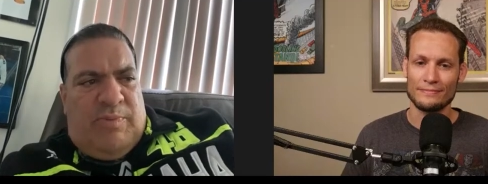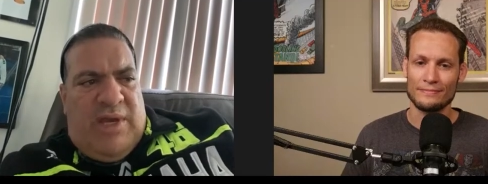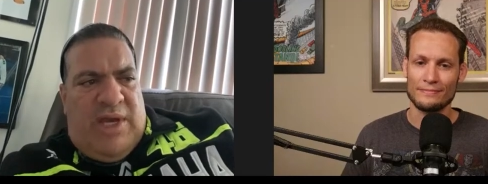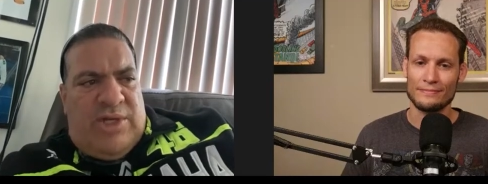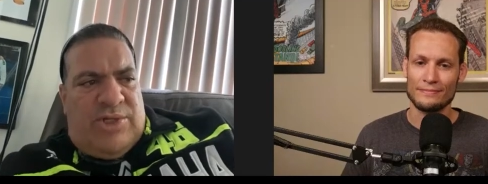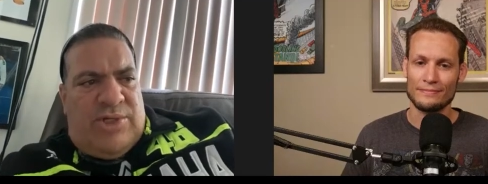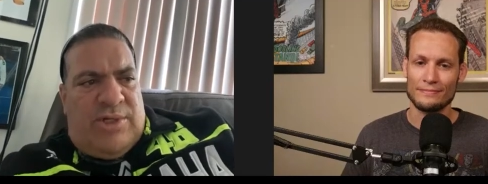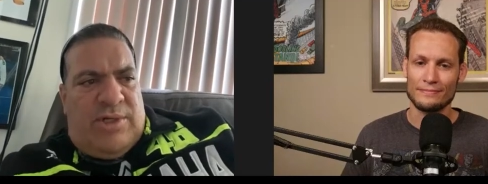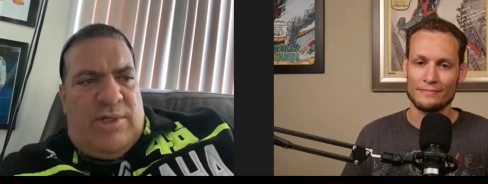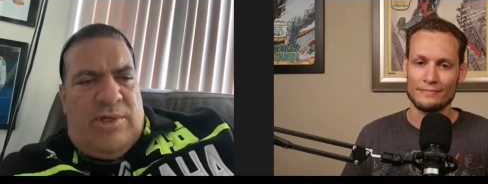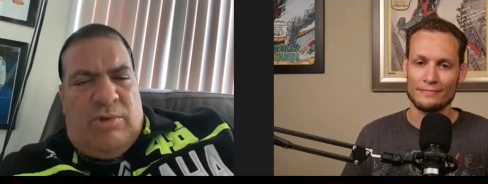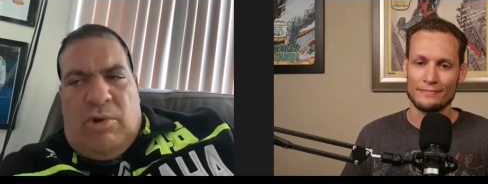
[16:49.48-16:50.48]
Speaker 1: passion
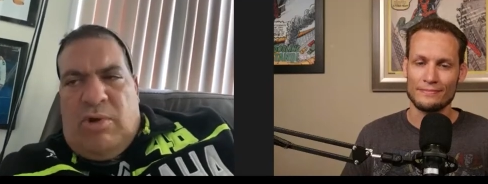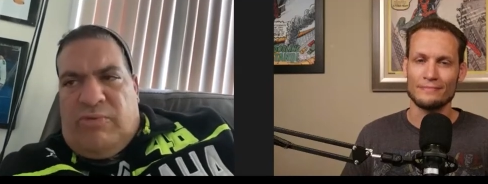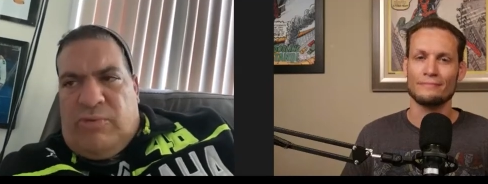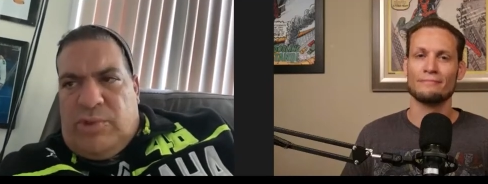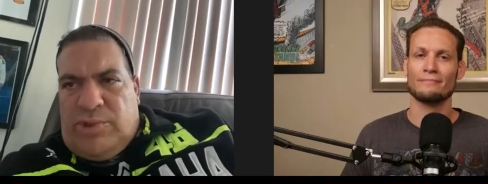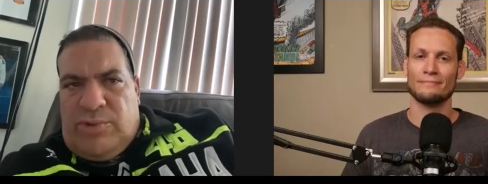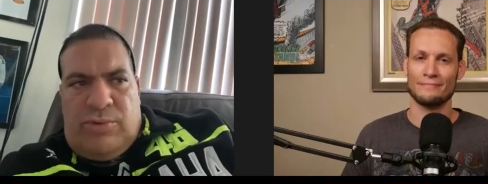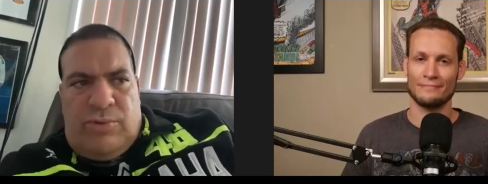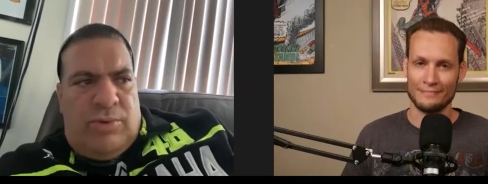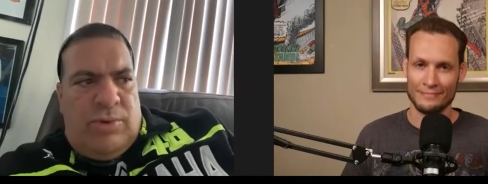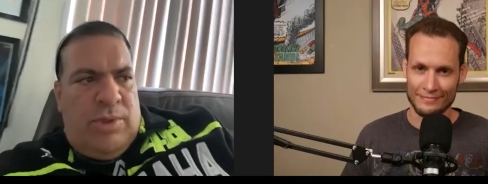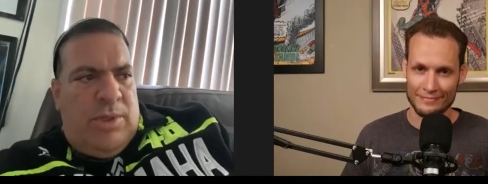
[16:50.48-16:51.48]
and love what you do
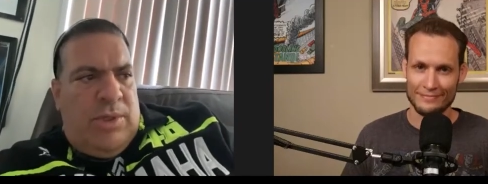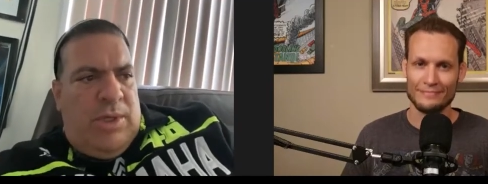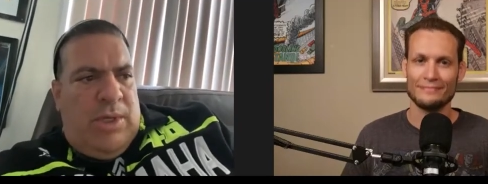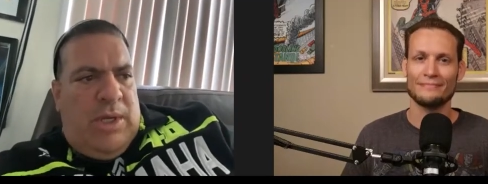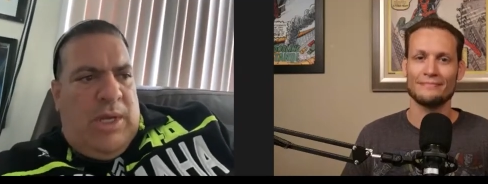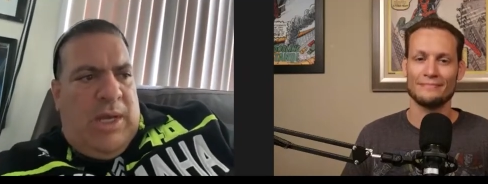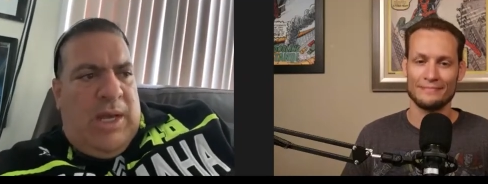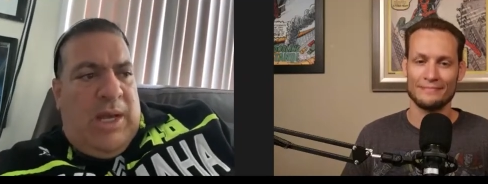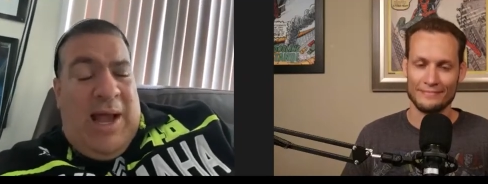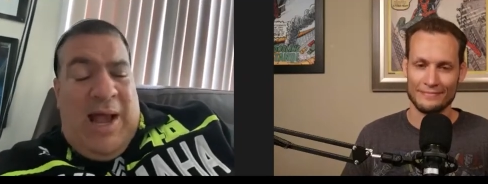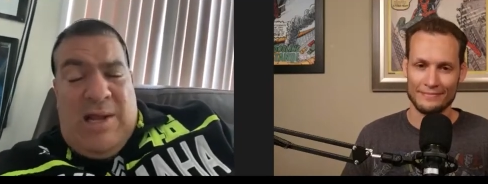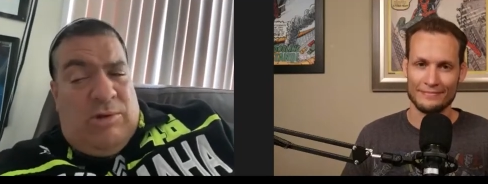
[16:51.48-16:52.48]

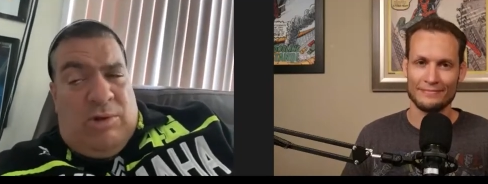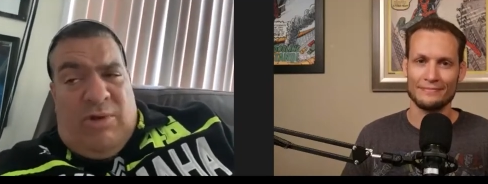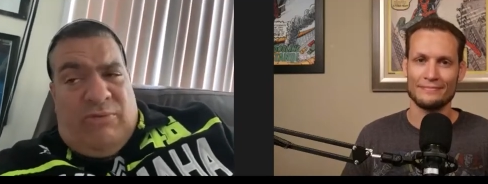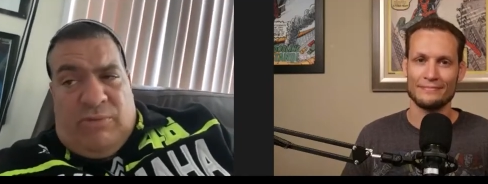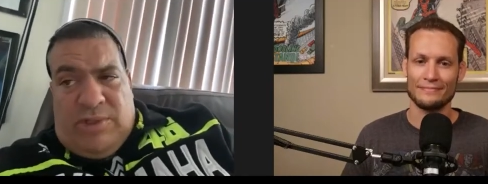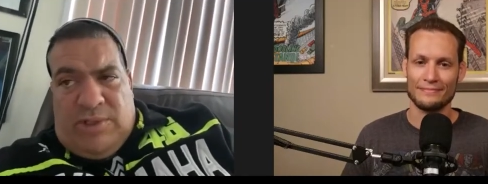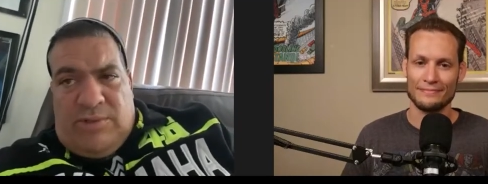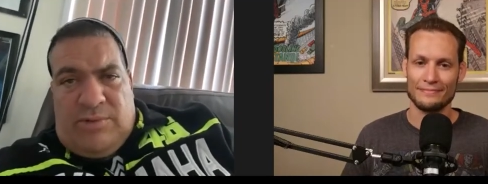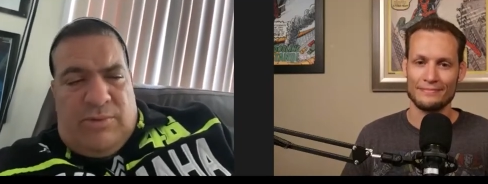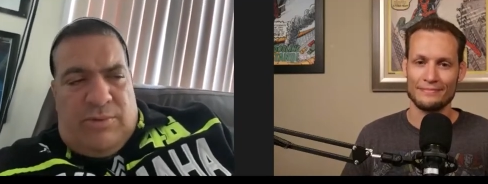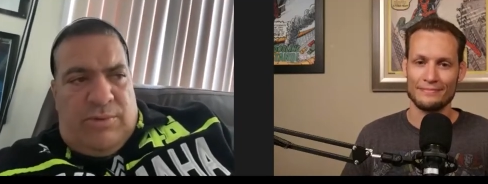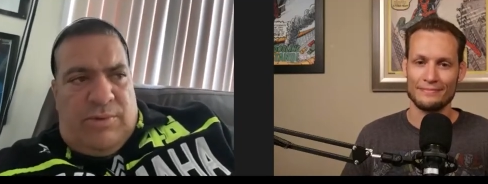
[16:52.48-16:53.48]
i love what i
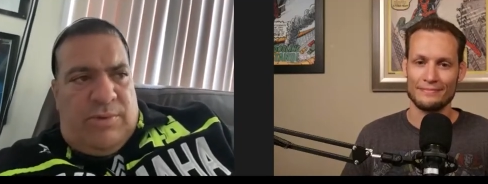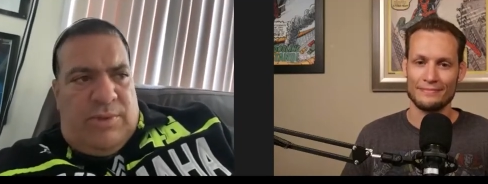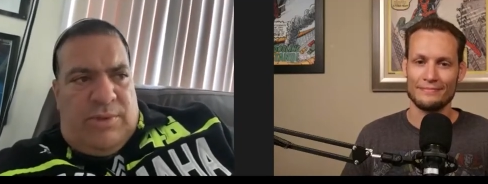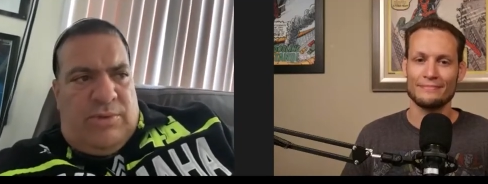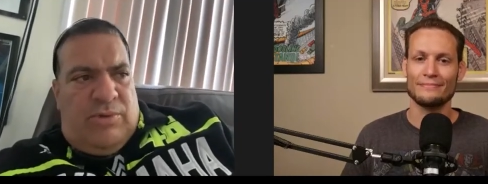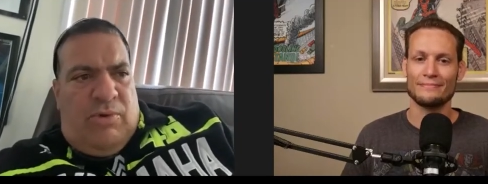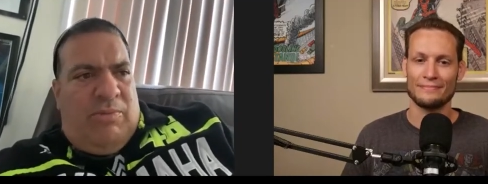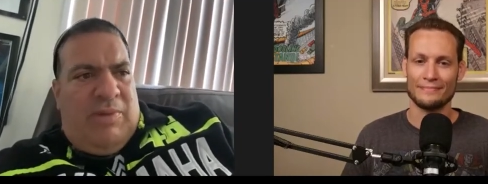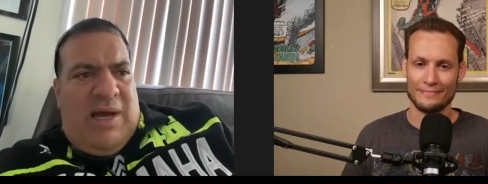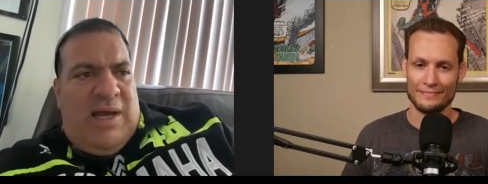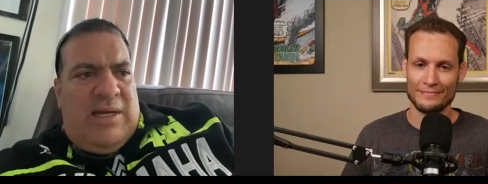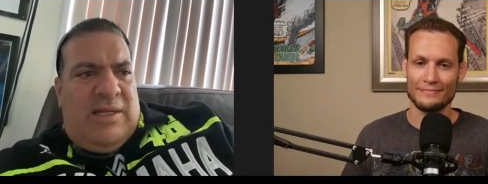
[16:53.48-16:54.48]
do
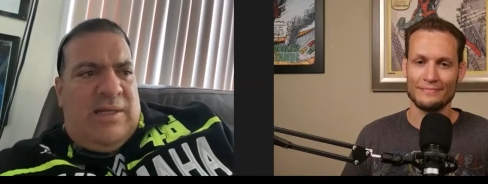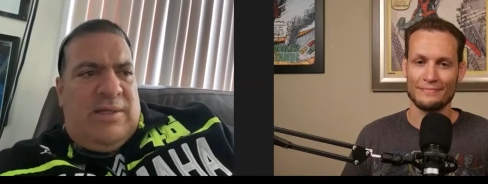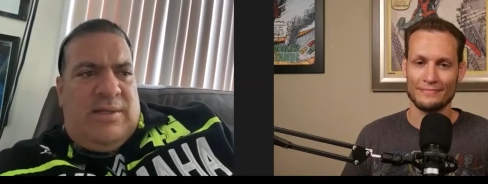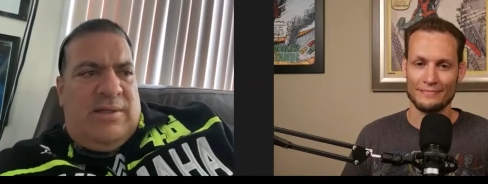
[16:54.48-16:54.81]
nobody